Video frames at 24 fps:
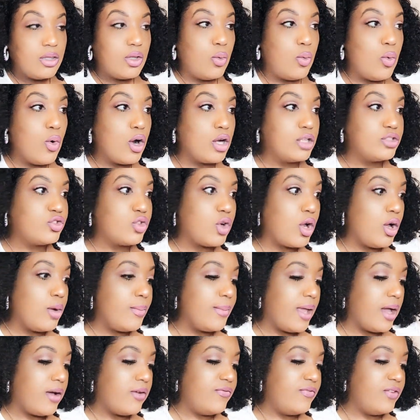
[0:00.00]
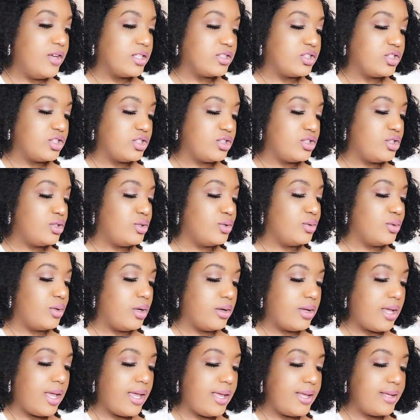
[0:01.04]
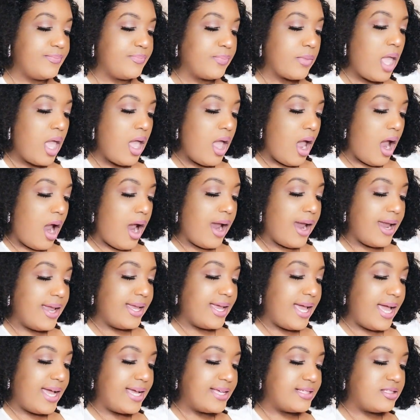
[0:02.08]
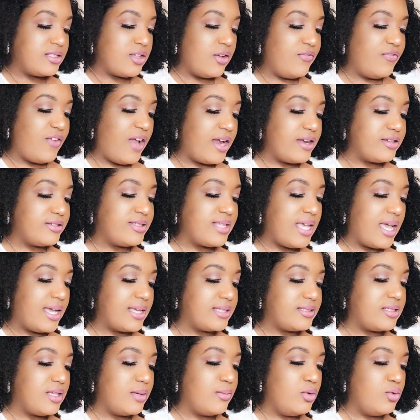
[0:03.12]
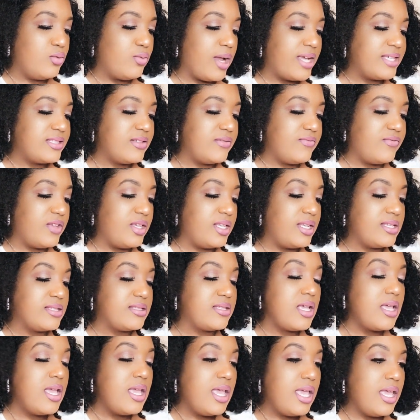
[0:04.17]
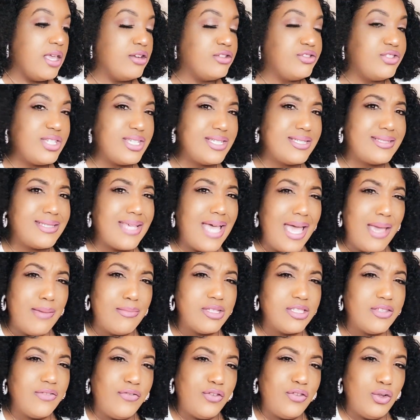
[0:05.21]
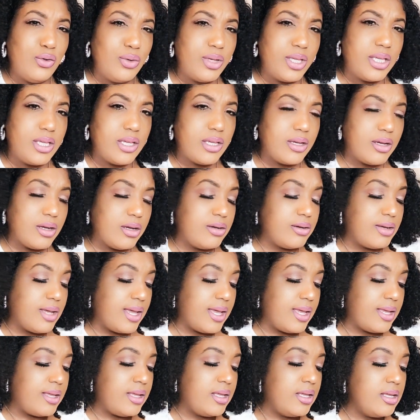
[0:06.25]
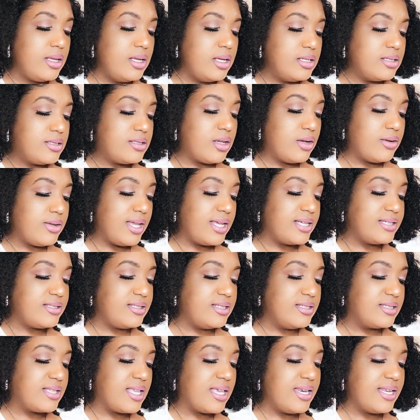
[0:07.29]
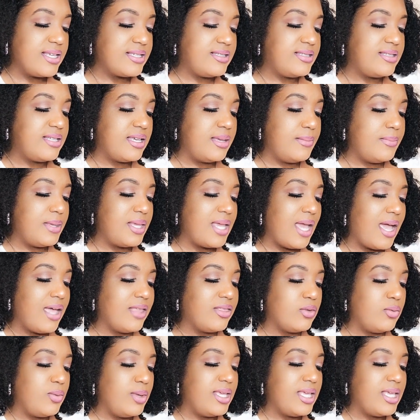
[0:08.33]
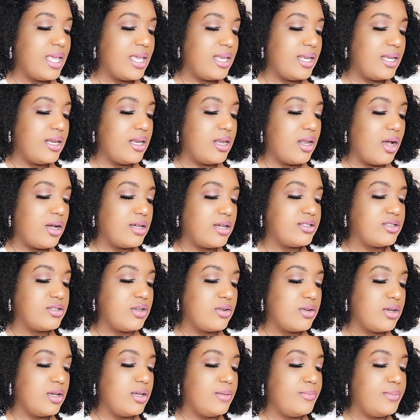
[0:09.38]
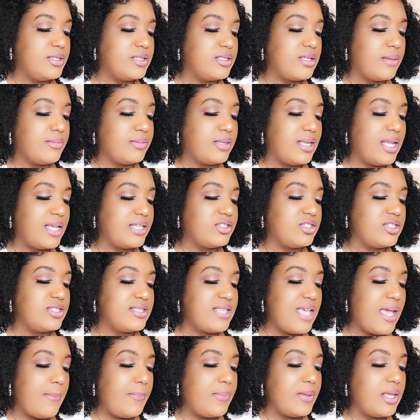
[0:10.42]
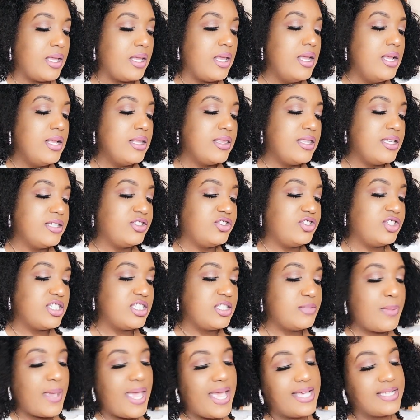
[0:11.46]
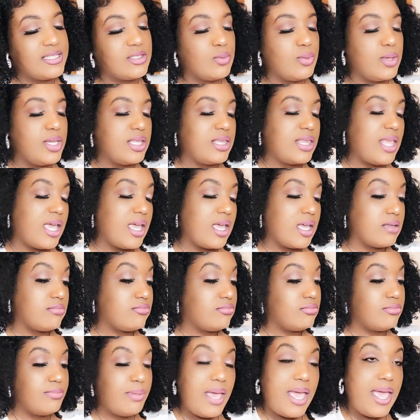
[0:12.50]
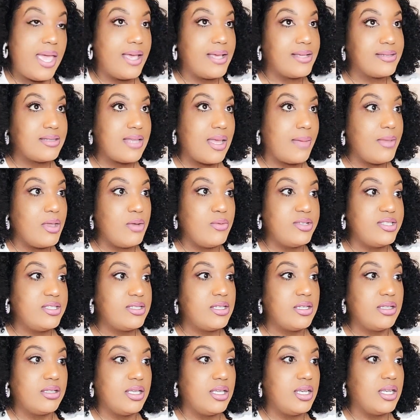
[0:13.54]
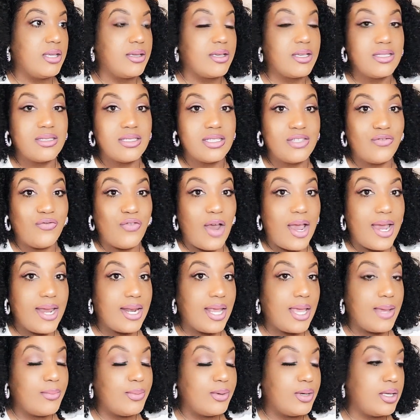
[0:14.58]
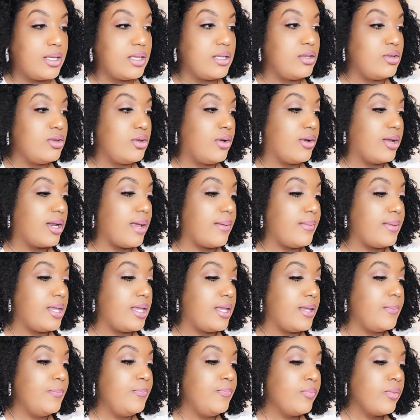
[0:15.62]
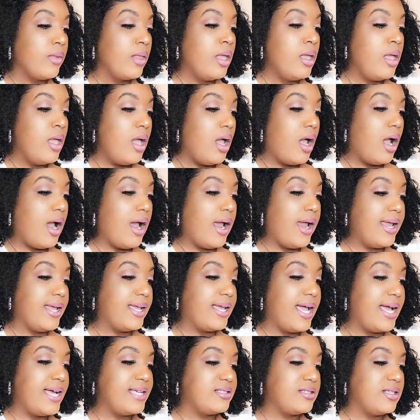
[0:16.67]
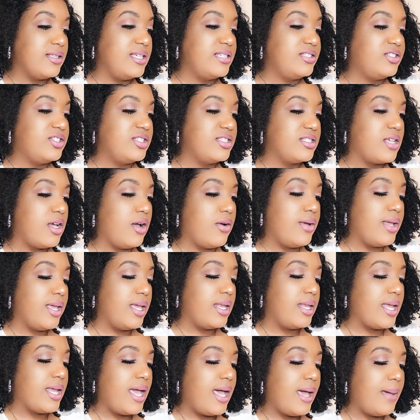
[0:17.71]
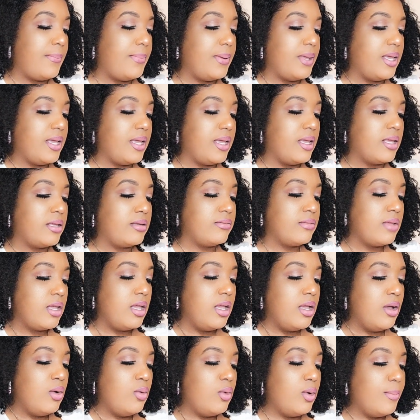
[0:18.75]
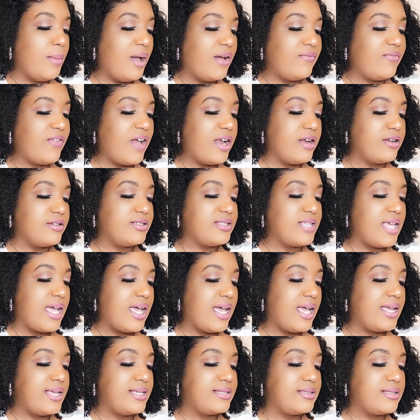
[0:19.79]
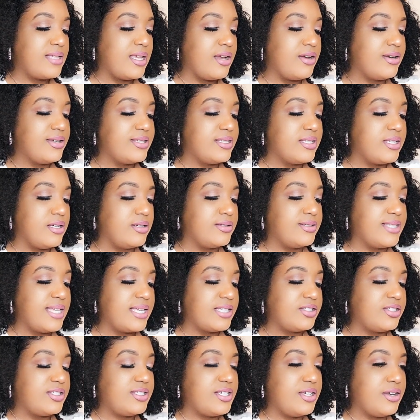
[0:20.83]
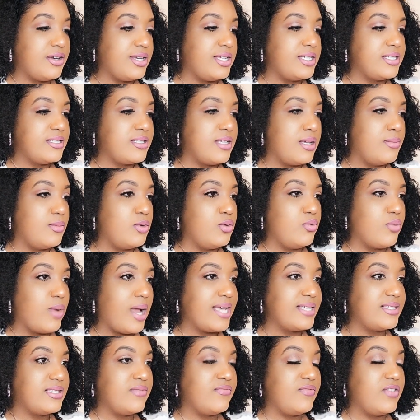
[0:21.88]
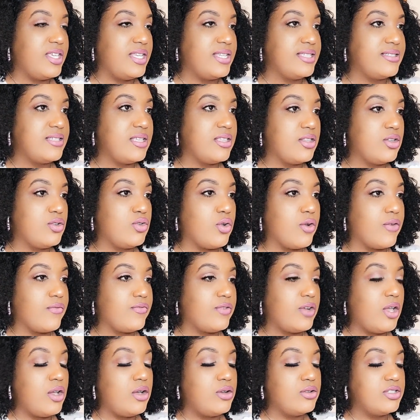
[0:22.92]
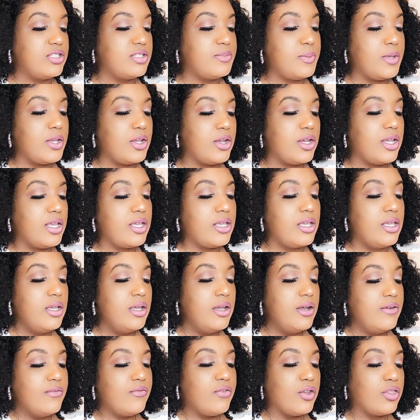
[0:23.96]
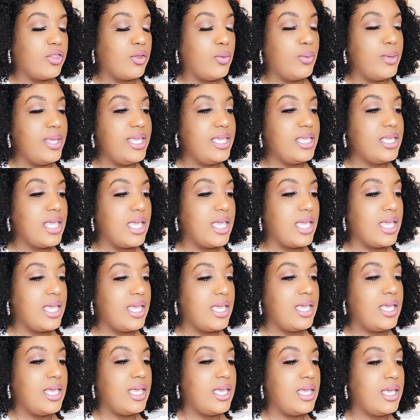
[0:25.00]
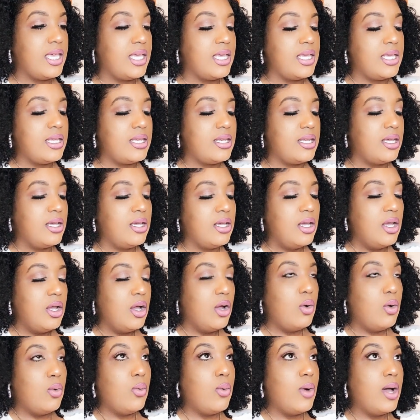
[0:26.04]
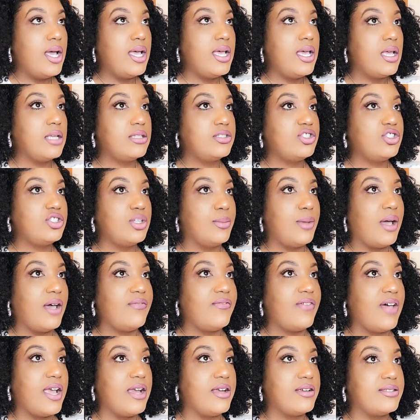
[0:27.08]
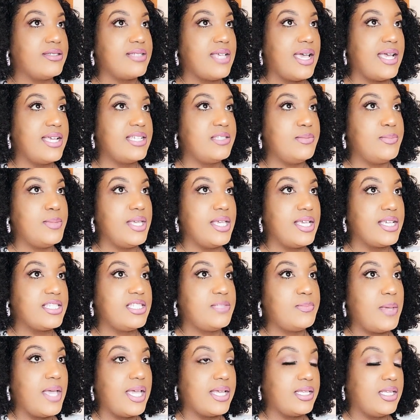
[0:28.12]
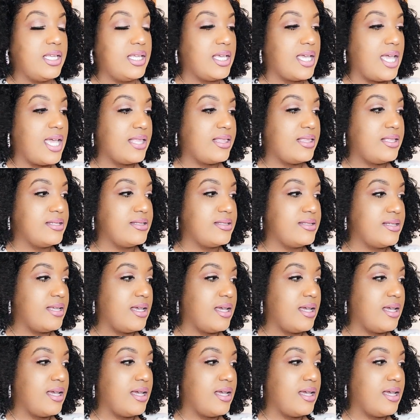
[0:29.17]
wardrobe malfunction too, okay? All right, guys, so fire signs, Sun, Moon, Rising, Venus. Energy and time is fluid here, okay? So, yes, this can extend beyond the weekend, and it also could be something that just happened this just past week that passed. I mean, we still in it because it's Friday, but you know what I mean. All right, guys, so let's just go ahead and hop in with my fire signs: Aries, Leo, Sagittarius, Sun, Moon, Rising, Venus, and the North Node. Spirit, for the weekend, what should my fire signs be expecting at this